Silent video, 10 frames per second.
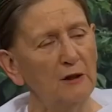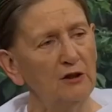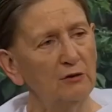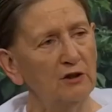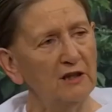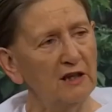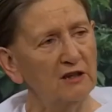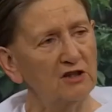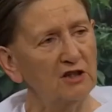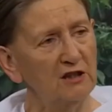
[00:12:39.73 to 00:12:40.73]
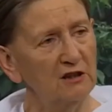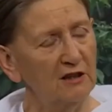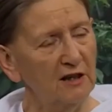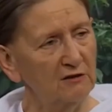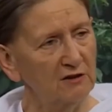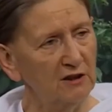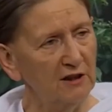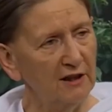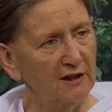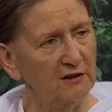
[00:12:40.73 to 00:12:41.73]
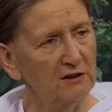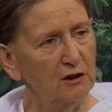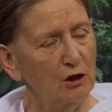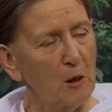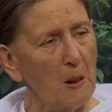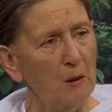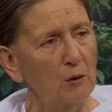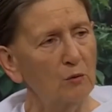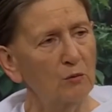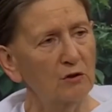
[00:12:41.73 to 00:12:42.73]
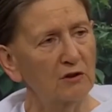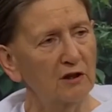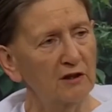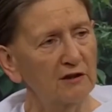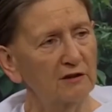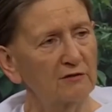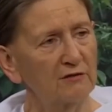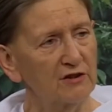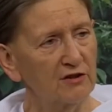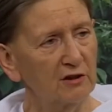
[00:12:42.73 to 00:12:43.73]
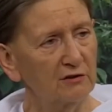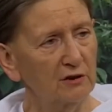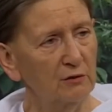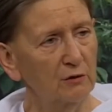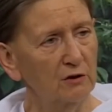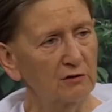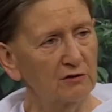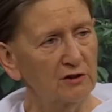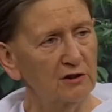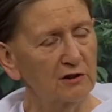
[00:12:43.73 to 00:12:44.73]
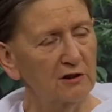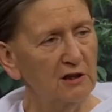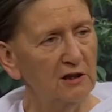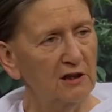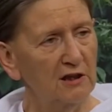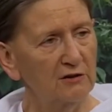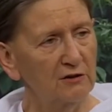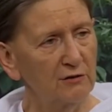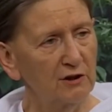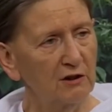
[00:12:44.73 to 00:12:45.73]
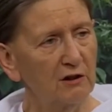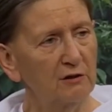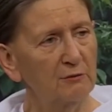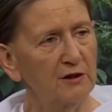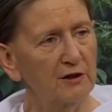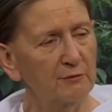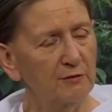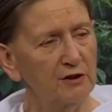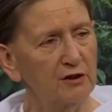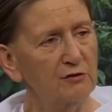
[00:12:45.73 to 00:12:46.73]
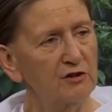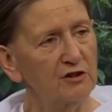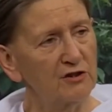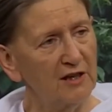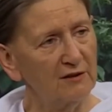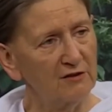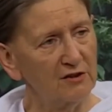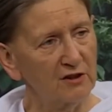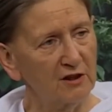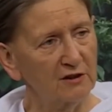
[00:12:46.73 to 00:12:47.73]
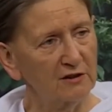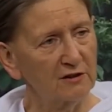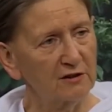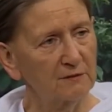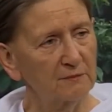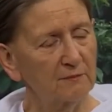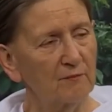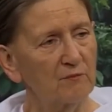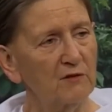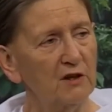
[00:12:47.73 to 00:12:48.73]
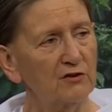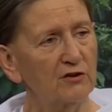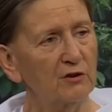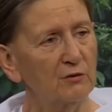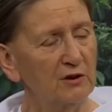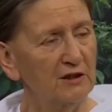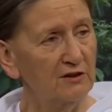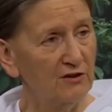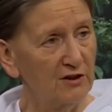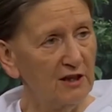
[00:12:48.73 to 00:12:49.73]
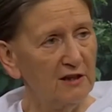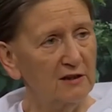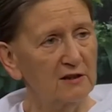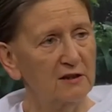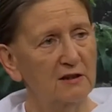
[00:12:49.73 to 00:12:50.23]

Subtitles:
You can actually calculate what kind of result you want and do the karma that produces that result. And so it is said